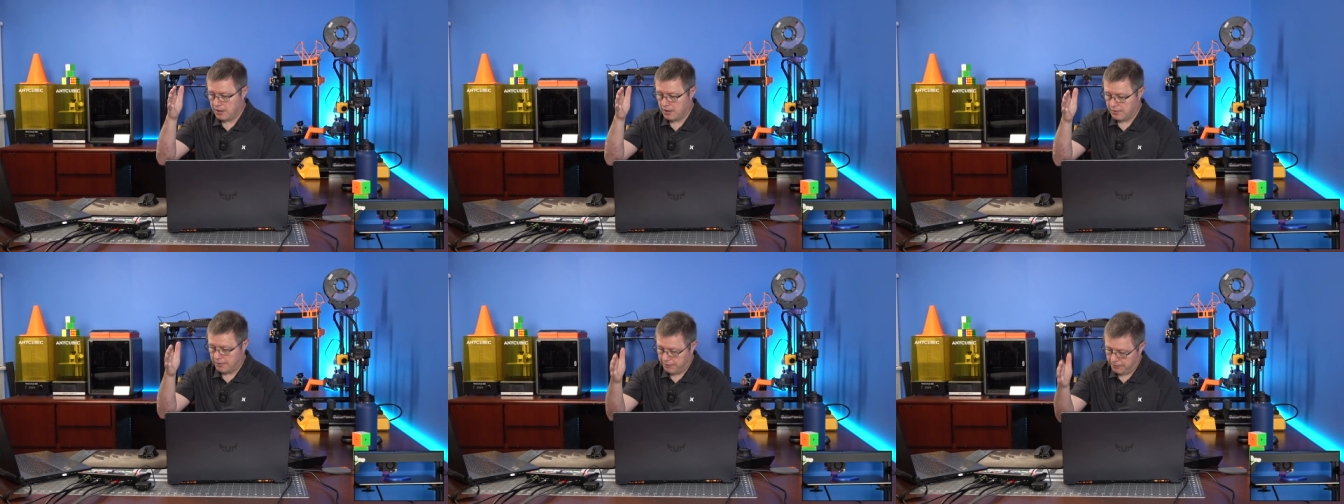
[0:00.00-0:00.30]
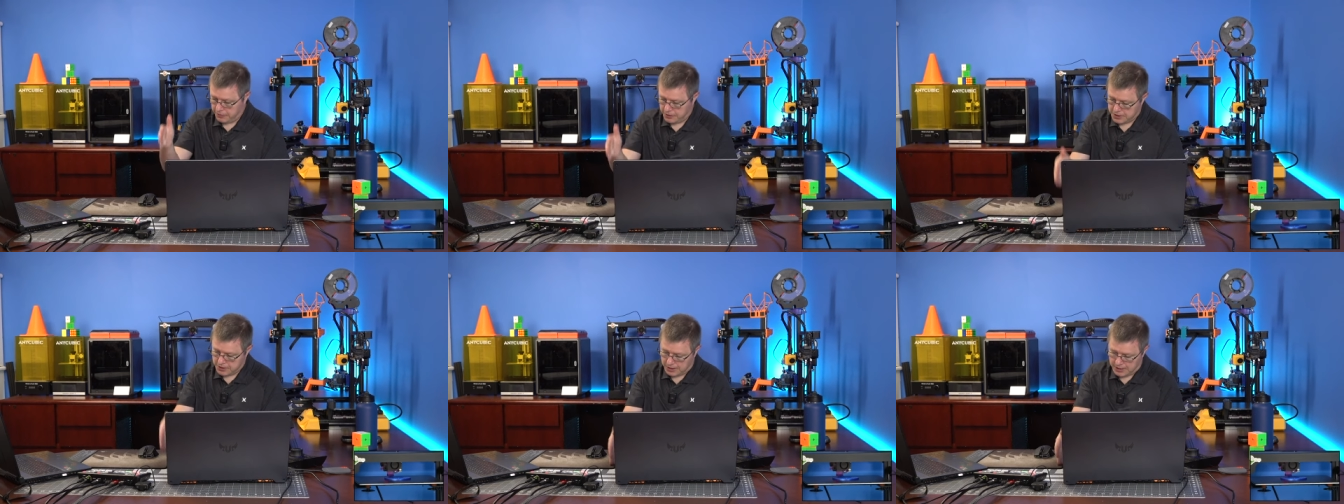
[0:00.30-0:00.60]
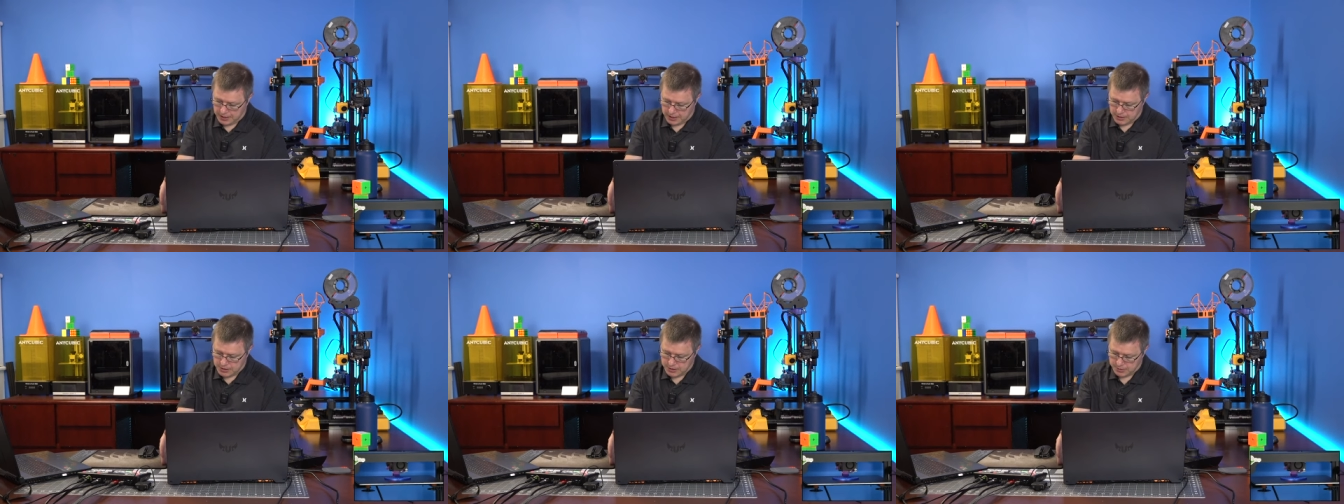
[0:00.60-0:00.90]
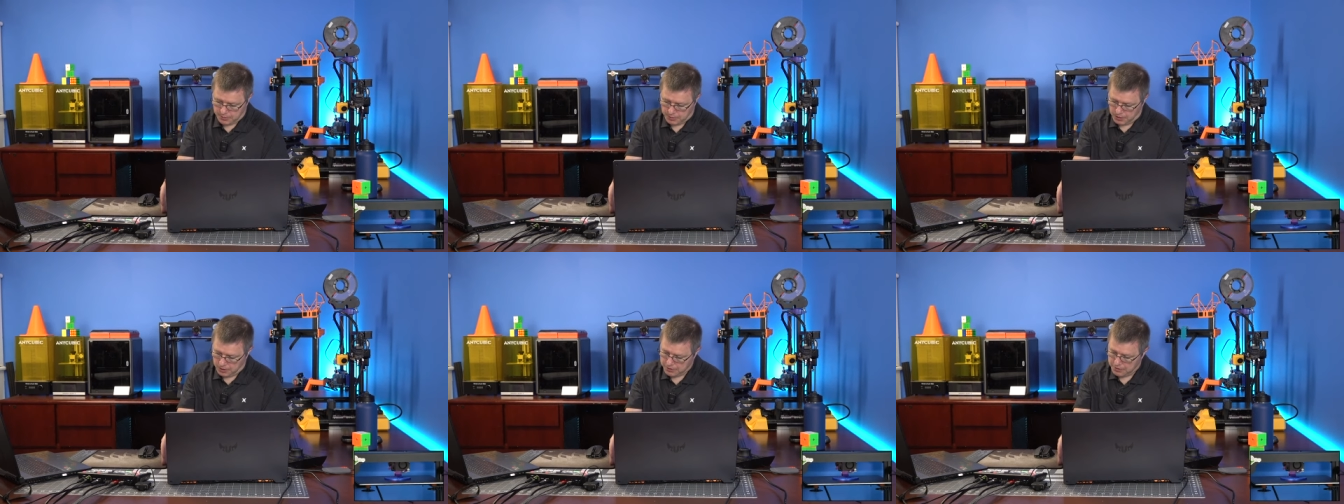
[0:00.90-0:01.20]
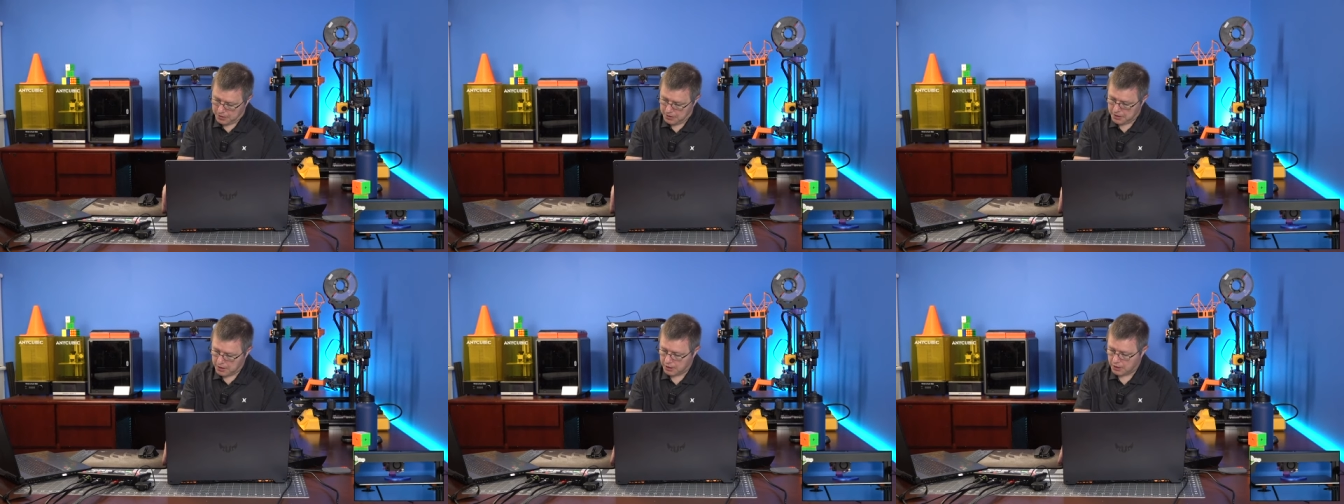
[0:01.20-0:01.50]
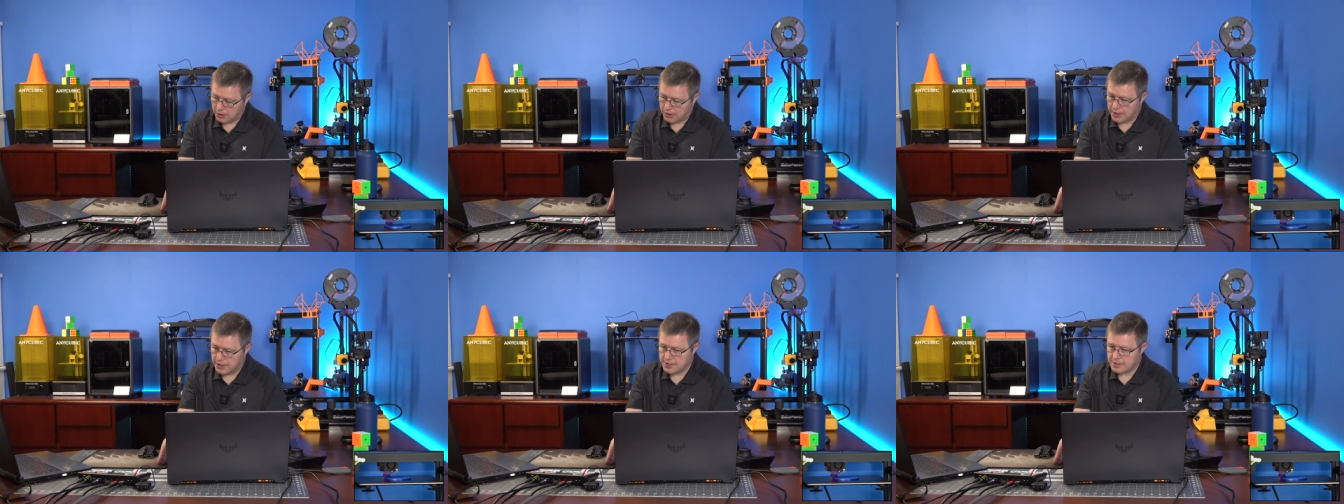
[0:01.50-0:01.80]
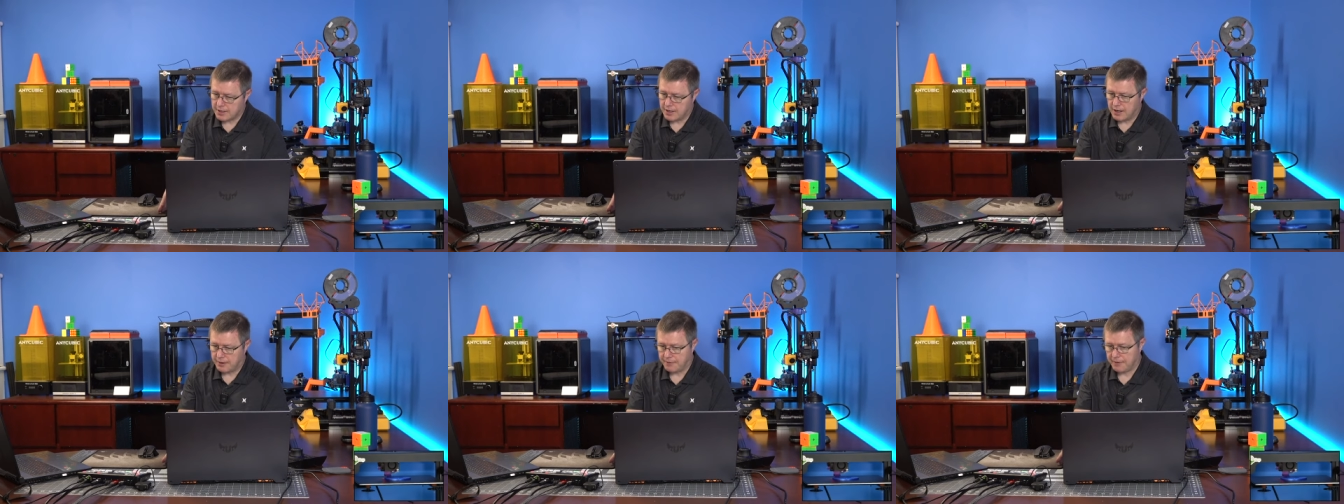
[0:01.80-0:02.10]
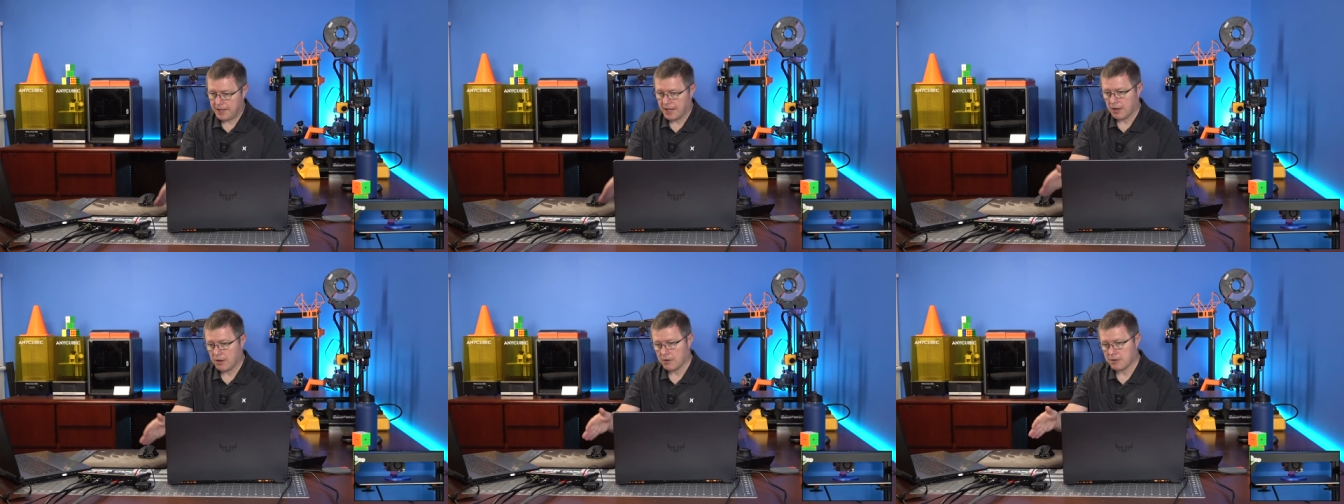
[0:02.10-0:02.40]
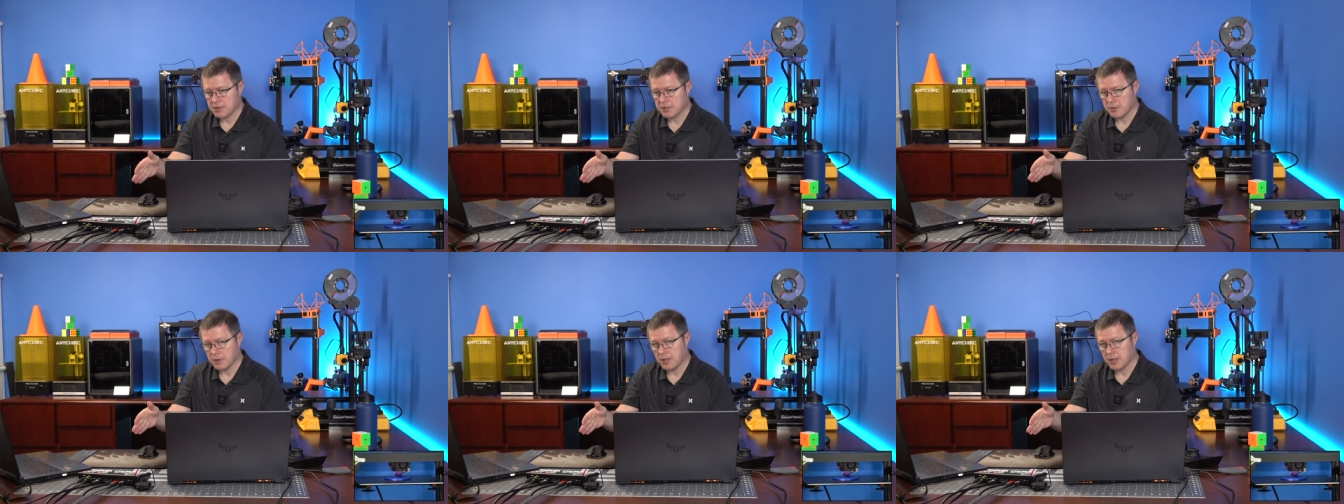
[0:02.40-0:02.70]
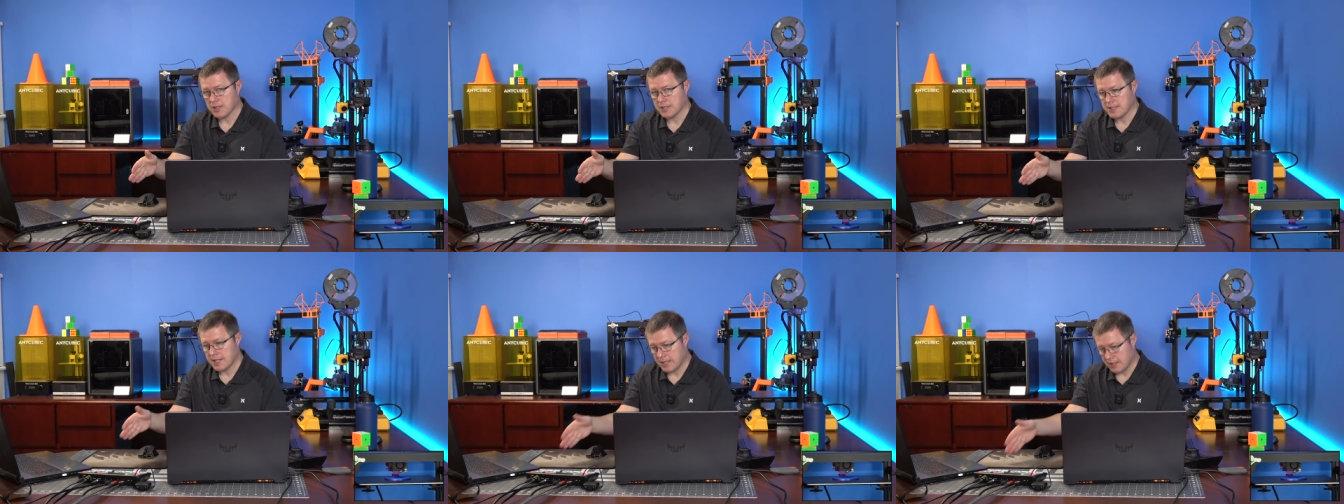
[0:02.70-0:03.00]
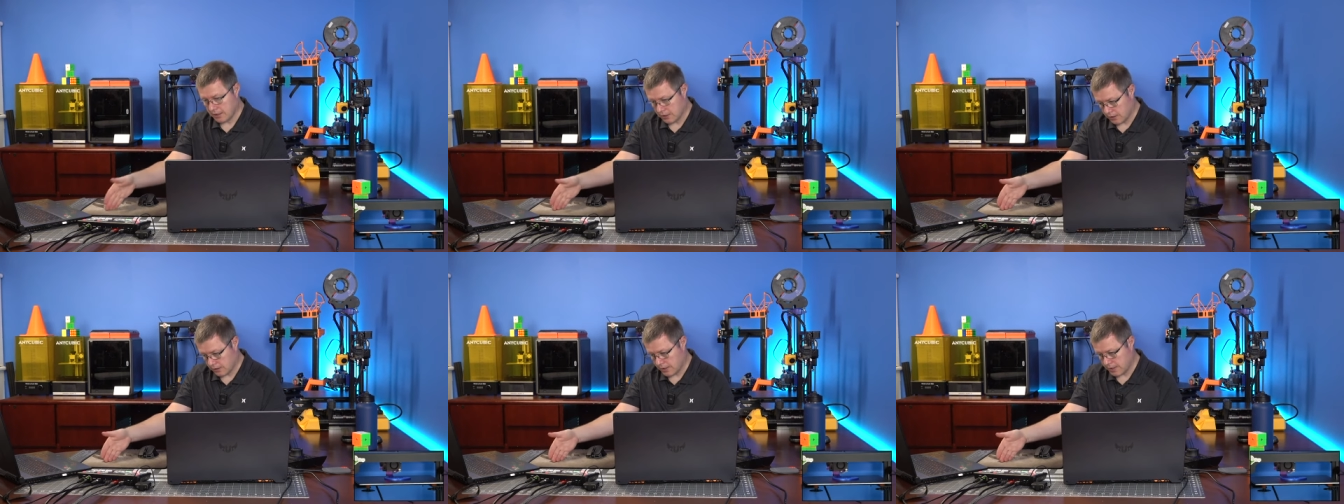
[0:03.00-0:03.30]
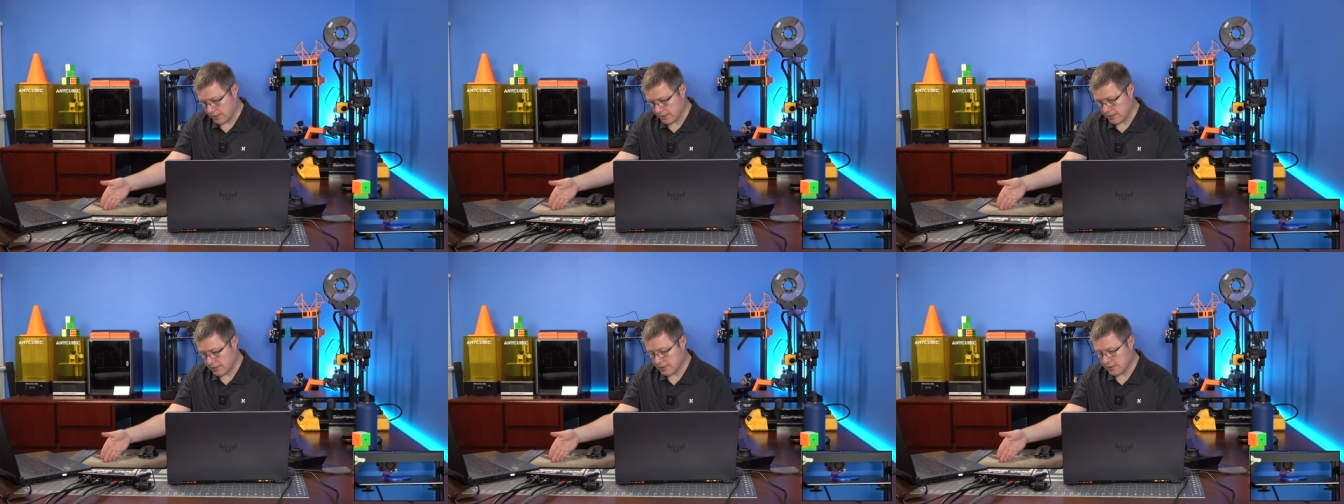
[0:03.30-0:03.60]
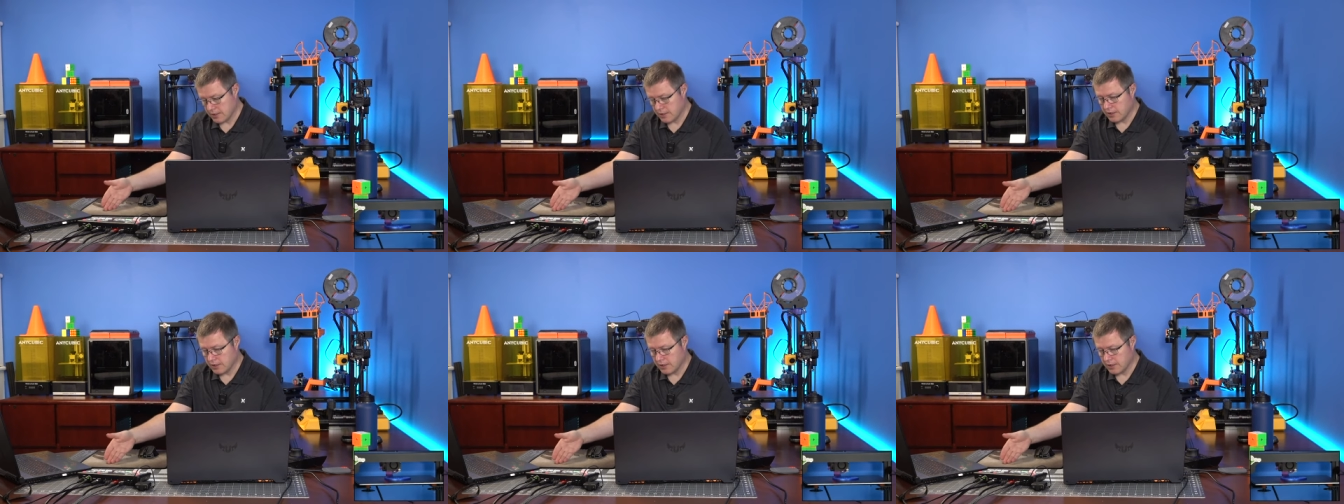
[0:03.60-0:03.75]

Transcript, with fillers: first layer 230 degrees and after that go to 210 degrees.